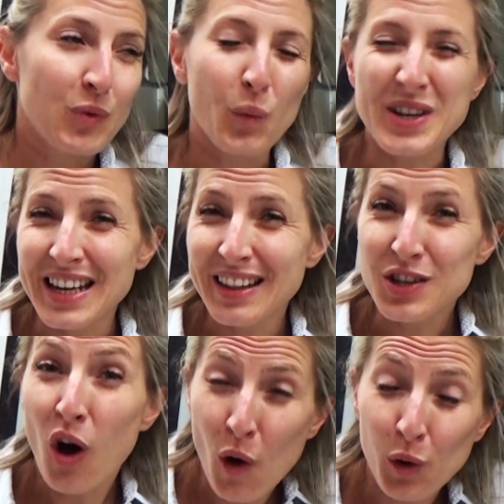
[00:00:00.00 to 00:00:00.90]
We see
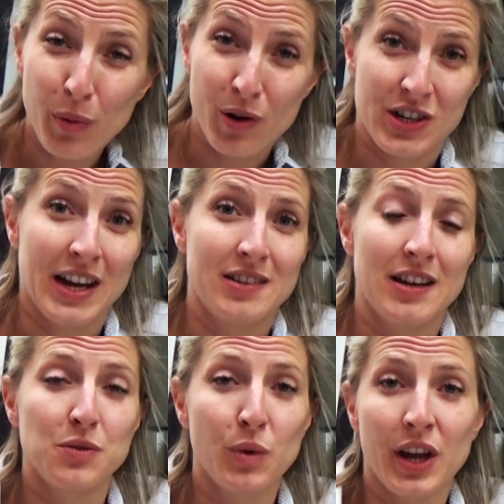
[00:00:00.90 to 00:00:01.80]
this whole project
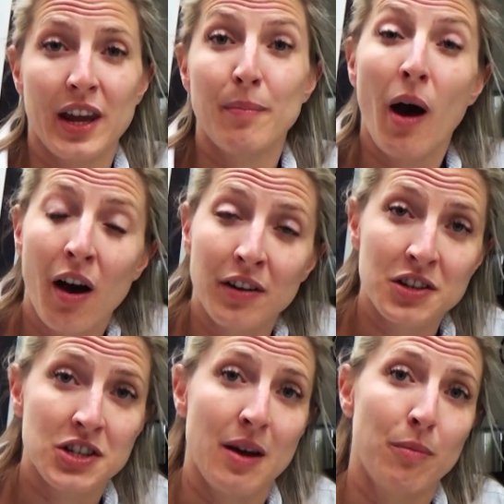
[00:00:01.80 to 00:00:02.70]
as working in
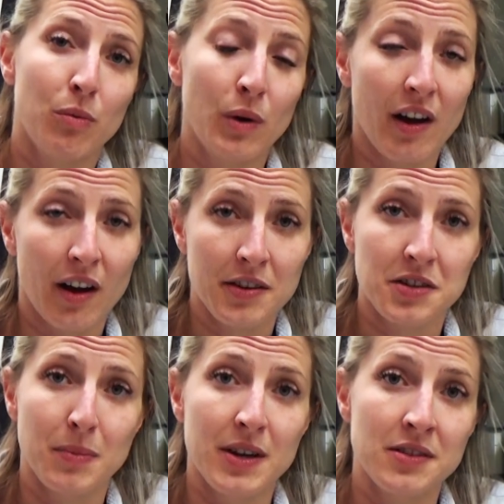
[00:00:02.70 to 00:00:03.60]
partnership with our
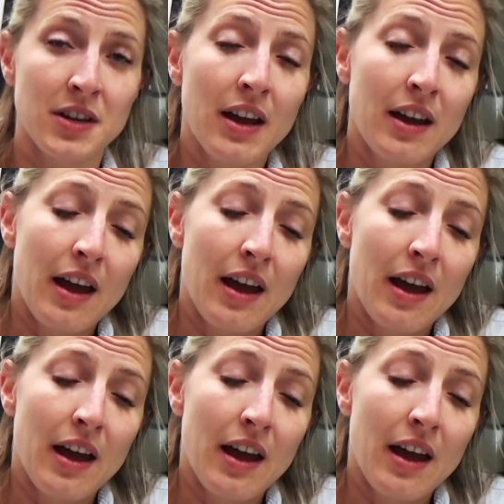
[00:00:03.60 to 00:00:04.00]
customers